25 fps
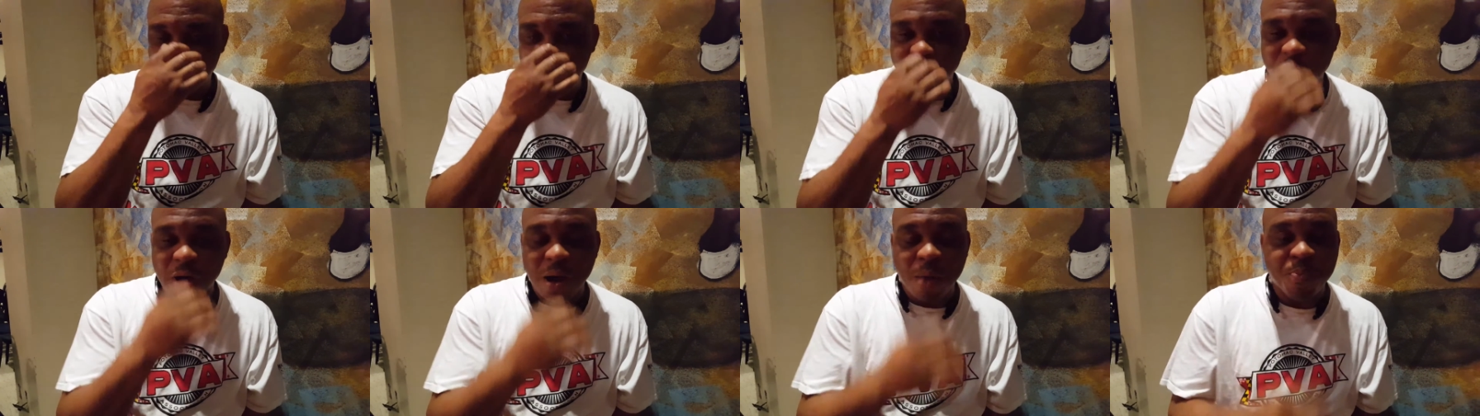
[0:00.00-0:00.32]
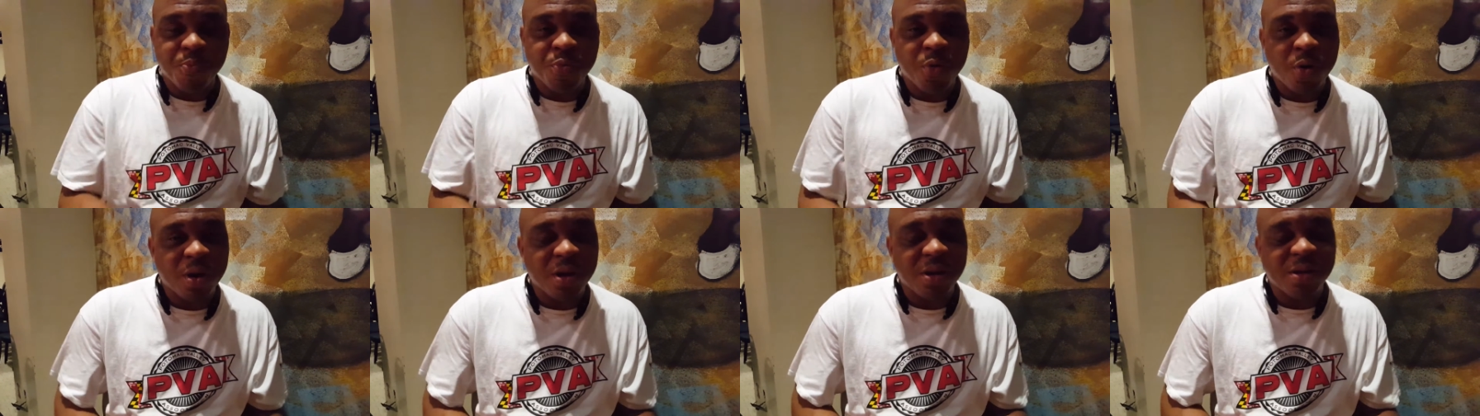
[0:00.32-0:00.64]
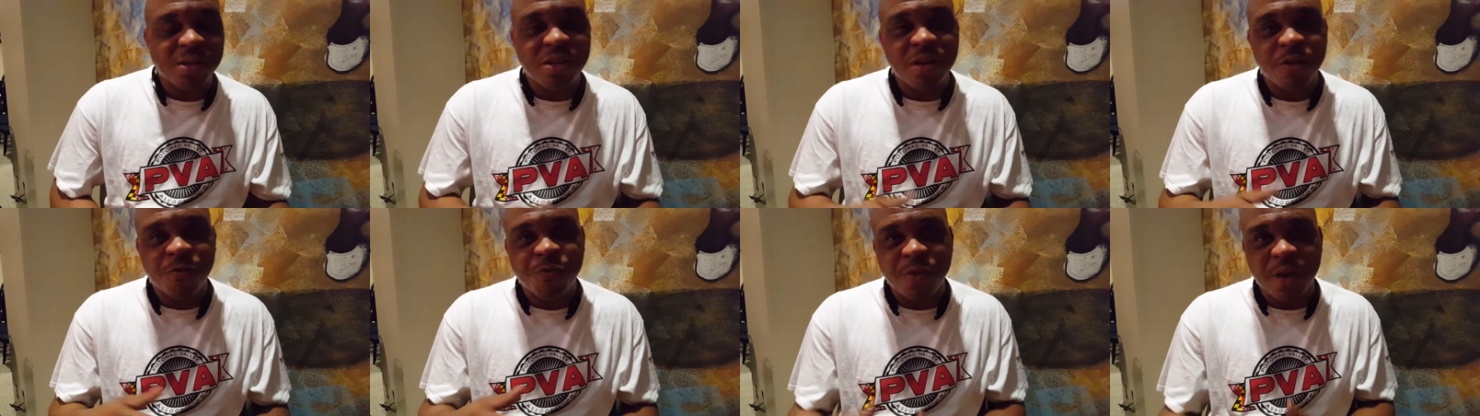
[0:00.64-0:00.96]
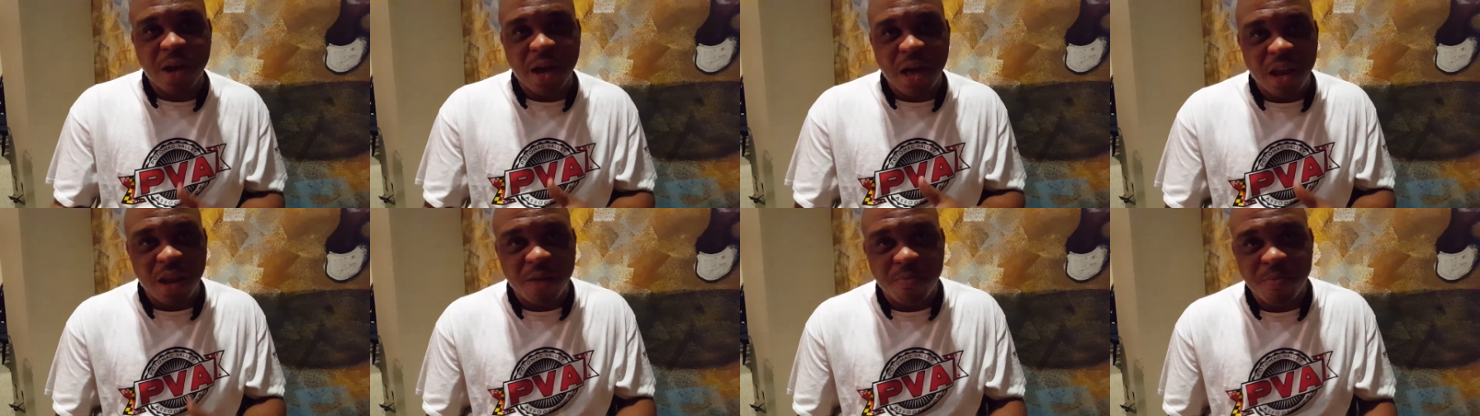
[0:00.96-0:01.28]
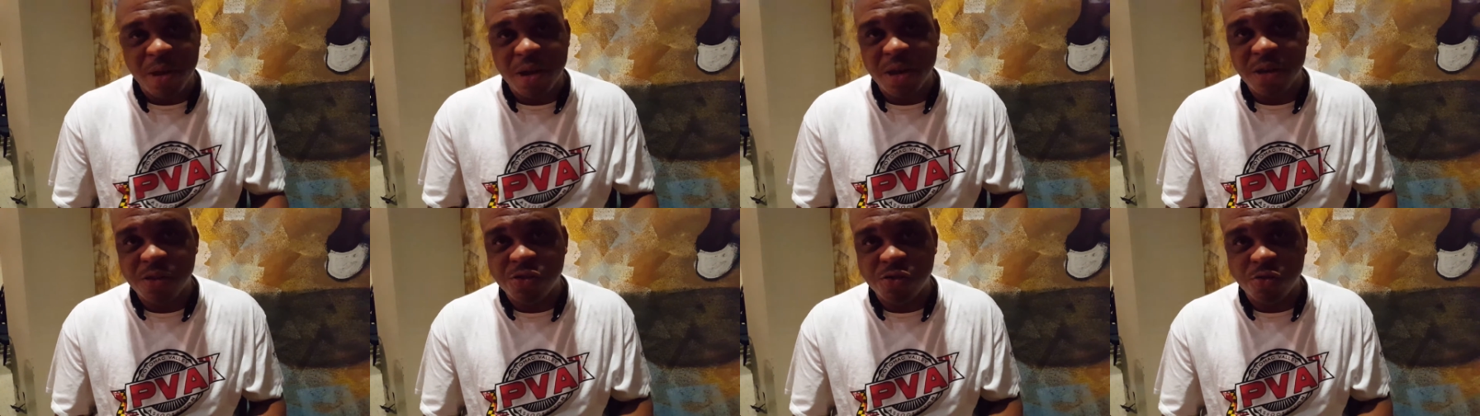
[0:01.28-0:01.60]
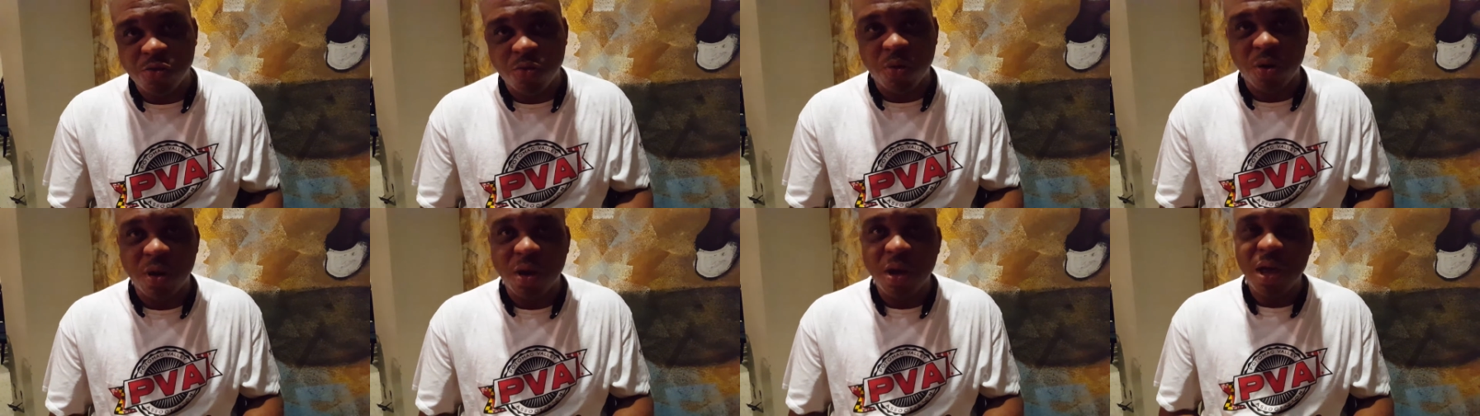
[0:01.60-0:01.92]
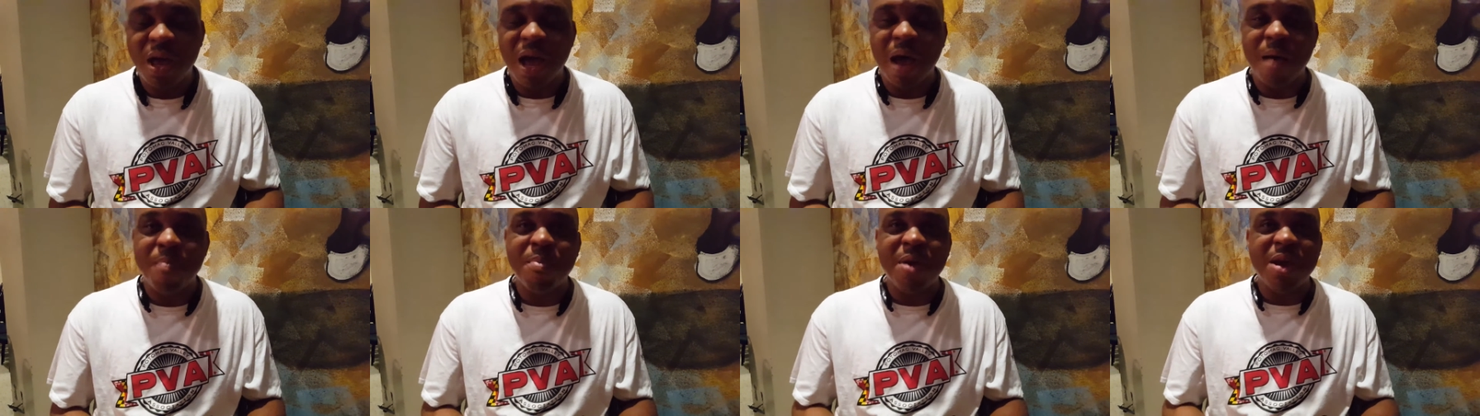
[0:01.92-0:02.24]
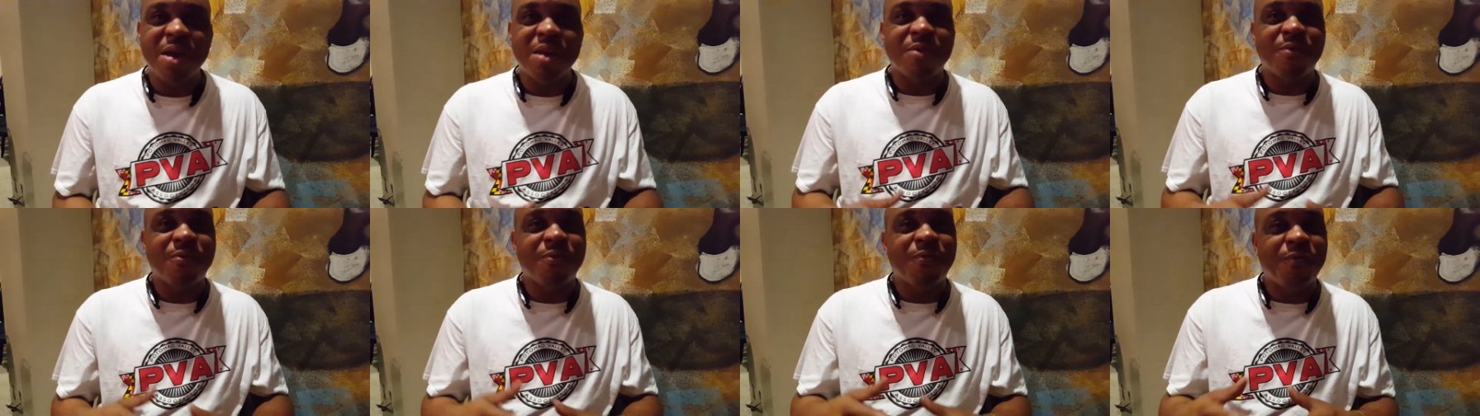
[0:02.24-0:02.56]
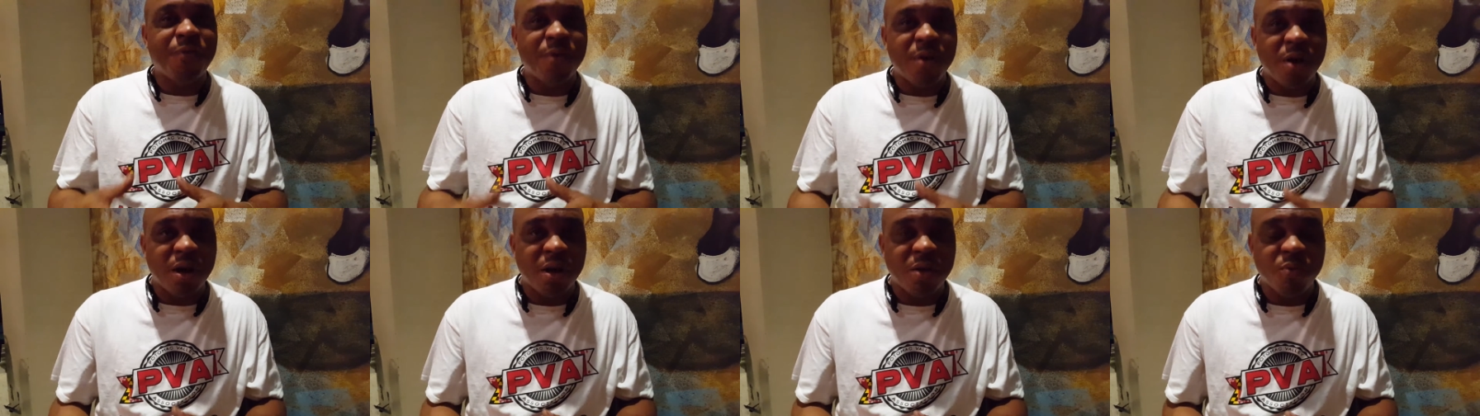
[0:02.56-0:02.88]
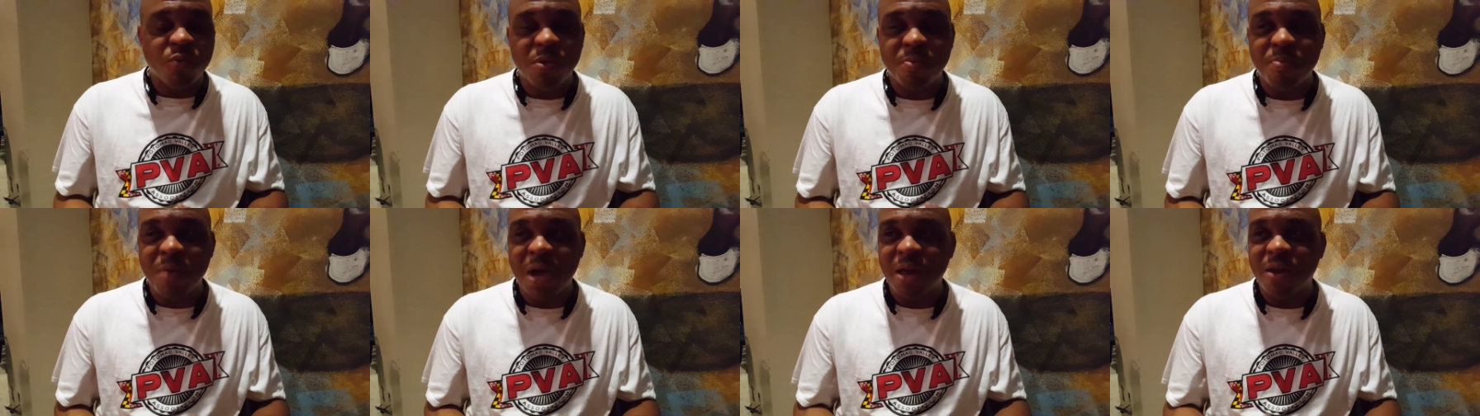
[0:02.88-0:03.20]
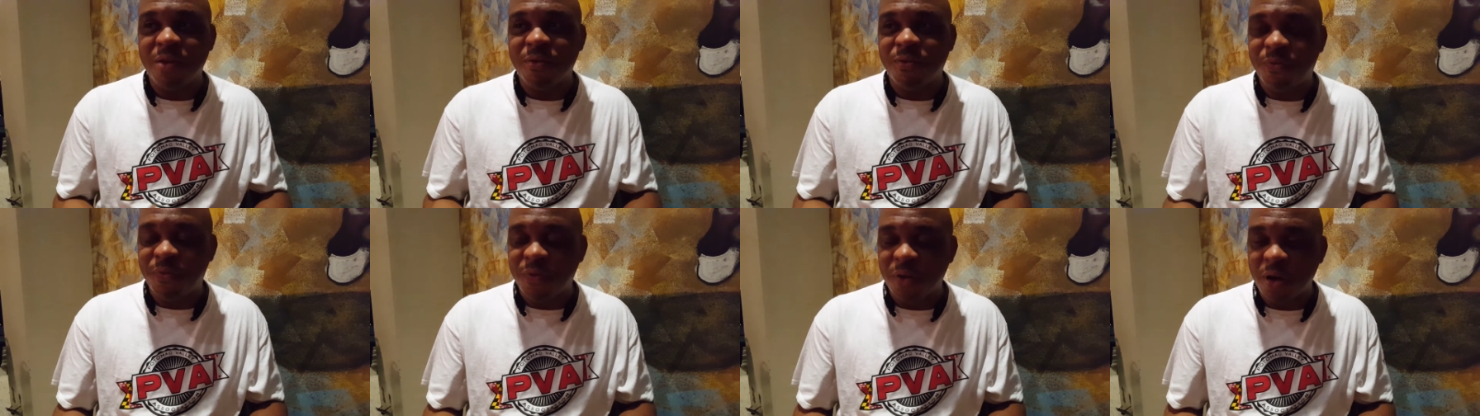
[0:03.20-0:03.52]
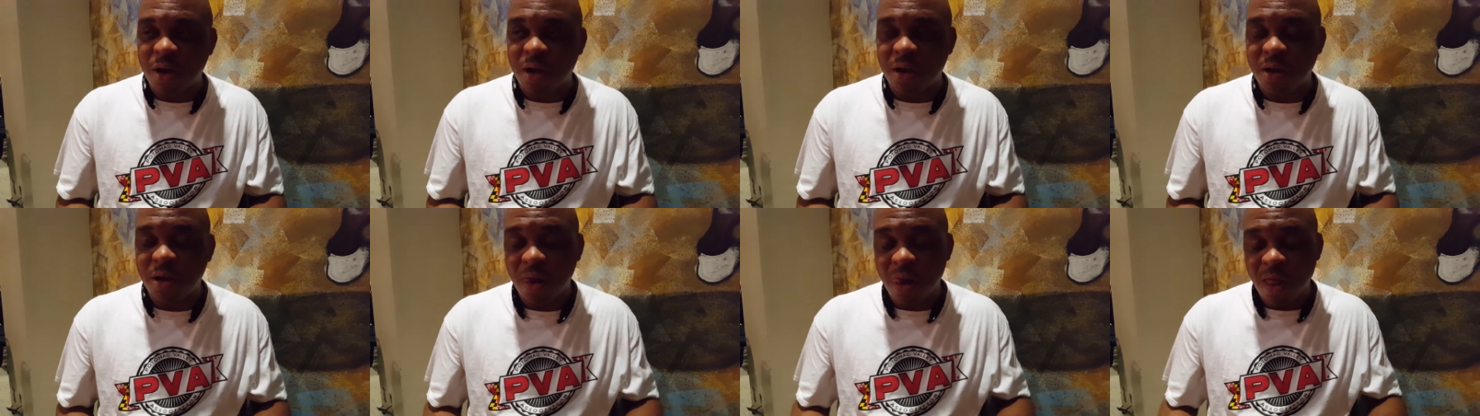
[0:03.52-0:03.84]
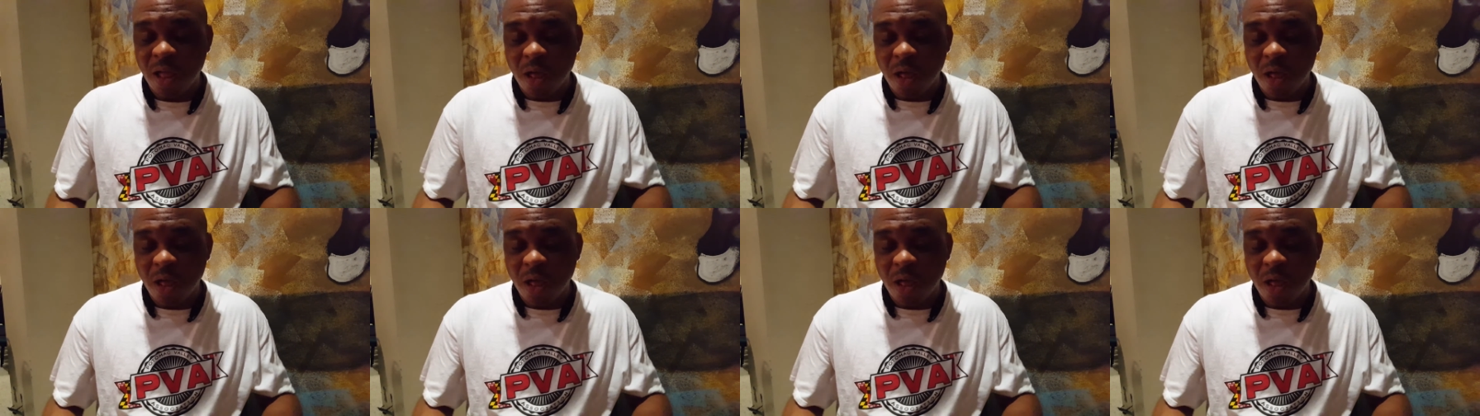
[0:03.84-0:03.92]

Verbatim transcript: So I brought a different element into it. I made it fun. We made it fun.